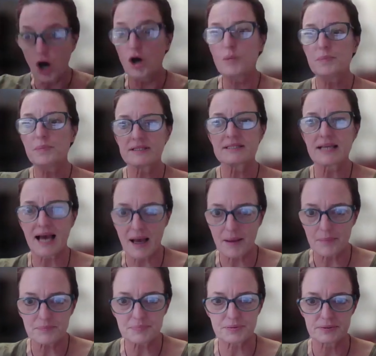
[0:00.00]
opened
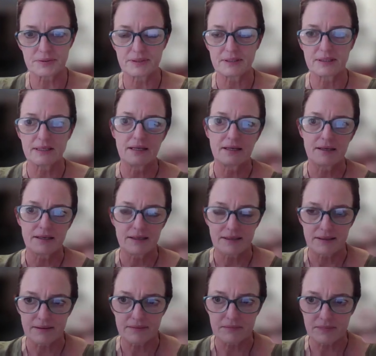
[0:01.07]
up
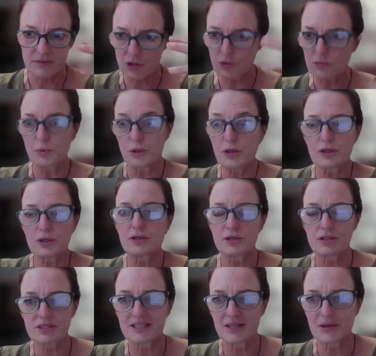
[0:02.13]
the
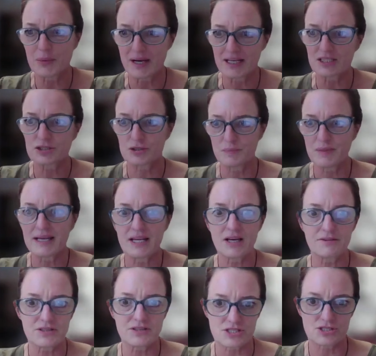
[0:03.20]
world in a way to many
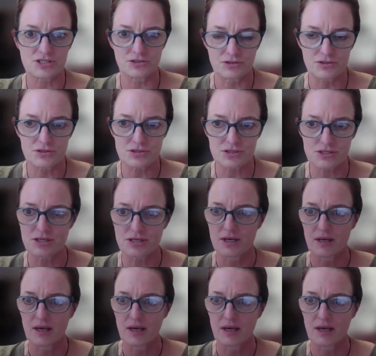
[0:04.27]
of the students.